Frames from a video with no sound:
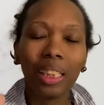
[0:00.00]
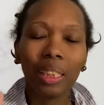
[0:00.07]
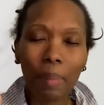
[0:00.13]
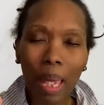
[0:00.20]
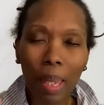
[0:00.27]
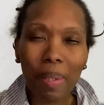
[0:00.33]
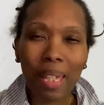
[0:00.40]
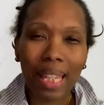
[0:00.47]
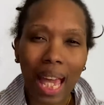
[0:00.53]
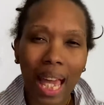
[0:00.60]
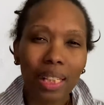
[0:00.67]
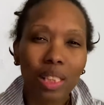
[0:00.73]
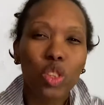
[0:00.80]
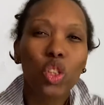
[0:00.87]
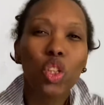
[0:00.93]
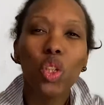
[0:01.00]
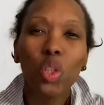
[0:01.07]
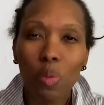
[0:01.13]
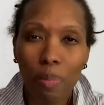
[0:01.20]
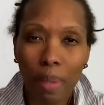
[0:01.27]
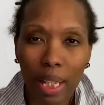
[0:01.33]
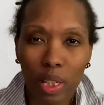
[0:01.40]
maybe that
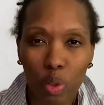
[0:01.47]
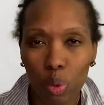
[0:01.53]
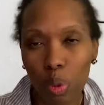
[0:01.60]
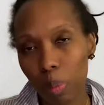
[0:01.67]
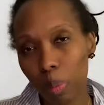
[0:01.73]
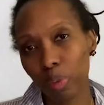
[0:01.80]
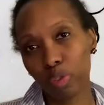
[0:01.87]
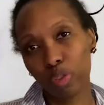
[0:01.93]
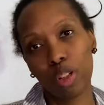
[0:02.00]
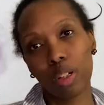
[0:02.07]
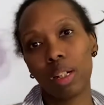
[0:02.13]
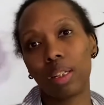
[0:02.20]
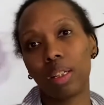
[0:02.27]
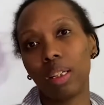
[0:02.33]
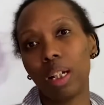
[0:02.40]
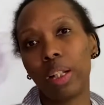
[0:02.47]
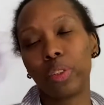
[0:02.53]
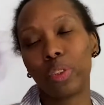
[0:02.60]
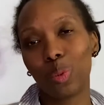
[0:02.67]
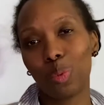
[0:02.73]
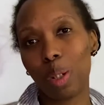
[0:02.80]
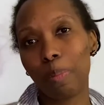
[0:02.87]
2-bedroom for
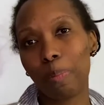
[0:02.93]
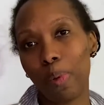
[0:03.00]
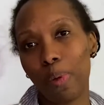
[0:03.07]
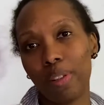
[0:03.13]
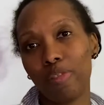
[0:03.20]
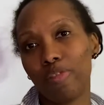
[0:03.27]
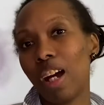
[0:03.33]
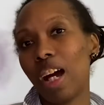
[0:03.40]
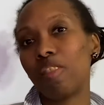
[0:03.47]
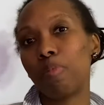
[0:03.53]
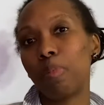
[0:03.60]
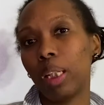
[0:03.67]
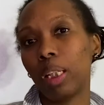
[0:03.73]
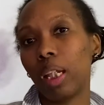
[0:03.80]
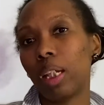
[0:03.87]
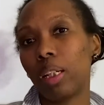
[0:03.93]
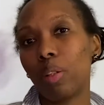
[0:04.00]
under 1.5 million,